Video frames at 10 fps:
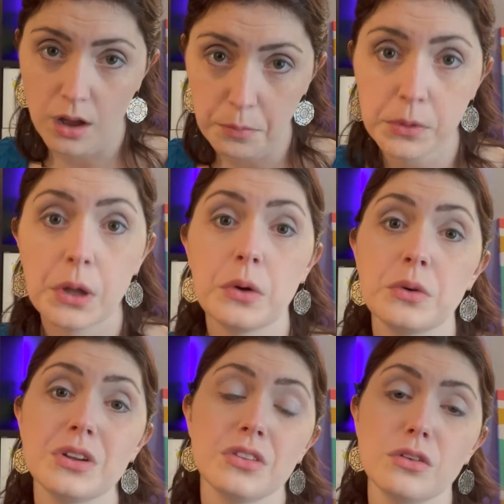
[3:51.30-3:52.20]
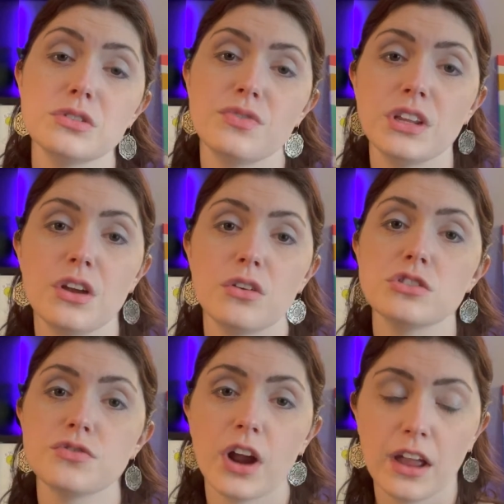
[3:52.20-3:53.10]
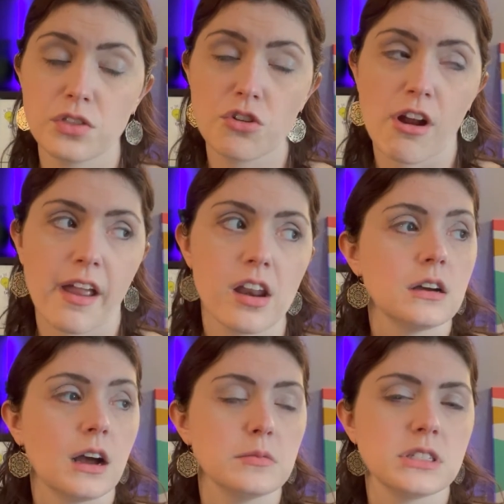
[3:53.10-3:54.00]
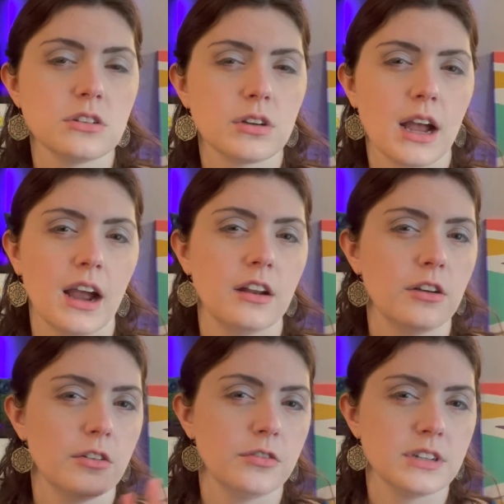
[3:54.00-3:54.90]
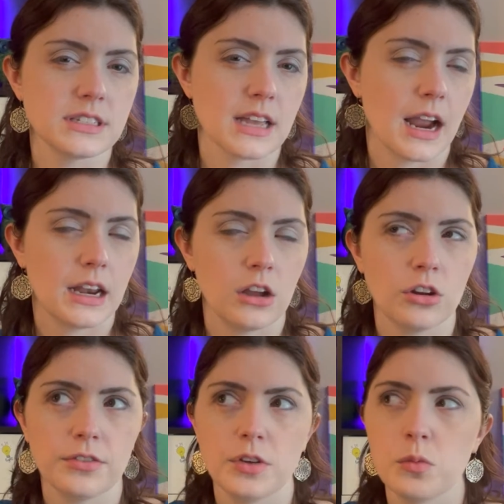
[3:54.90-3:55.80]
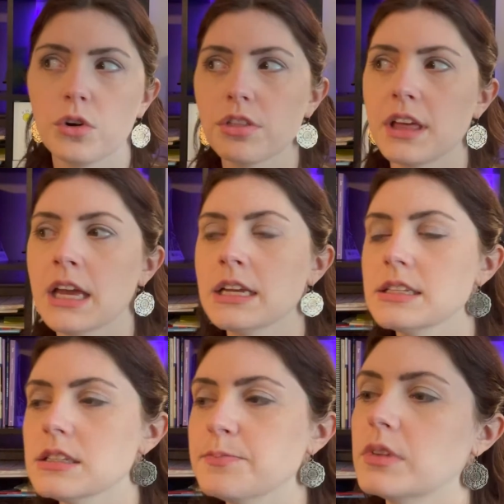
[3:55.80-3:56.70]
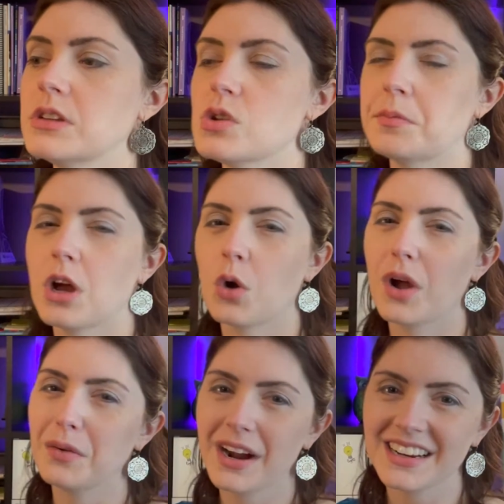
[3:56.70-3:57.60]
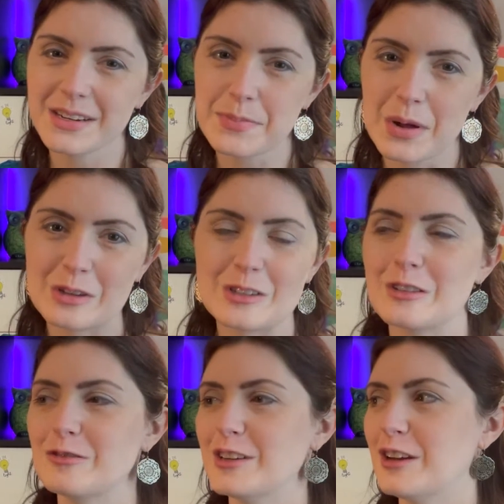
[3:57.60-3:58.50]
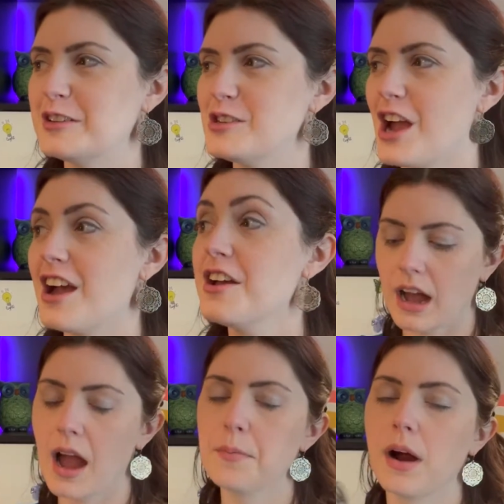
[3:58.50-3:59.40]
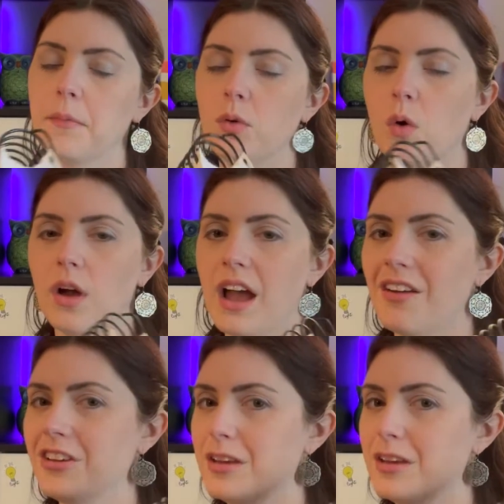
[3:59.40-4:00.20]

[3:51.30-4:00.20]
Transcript: upload those videos for eighth grade. I'm still kind of deciding on a few more things so I'm not quite ready to post those videos yet. I probably won't have